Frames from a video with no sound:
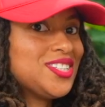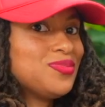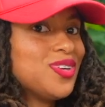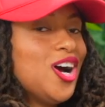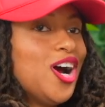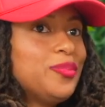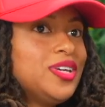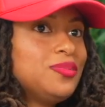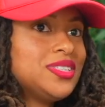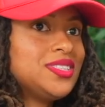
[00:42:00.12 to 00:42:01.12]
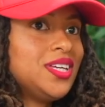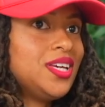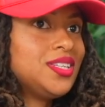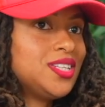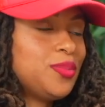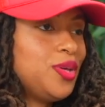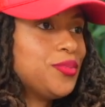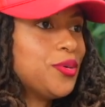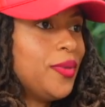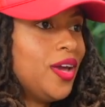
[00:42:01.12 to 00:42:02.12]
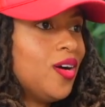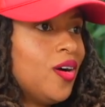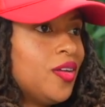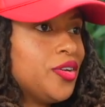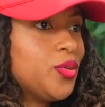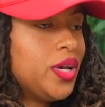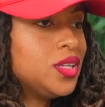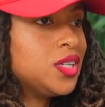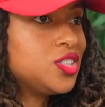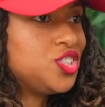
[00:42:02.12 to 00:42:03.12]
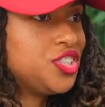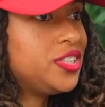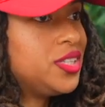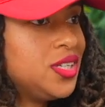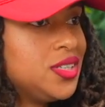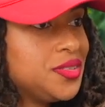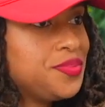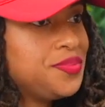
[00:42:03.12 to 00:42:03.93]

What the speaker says: some common mistakes that people make on their weight loss journey.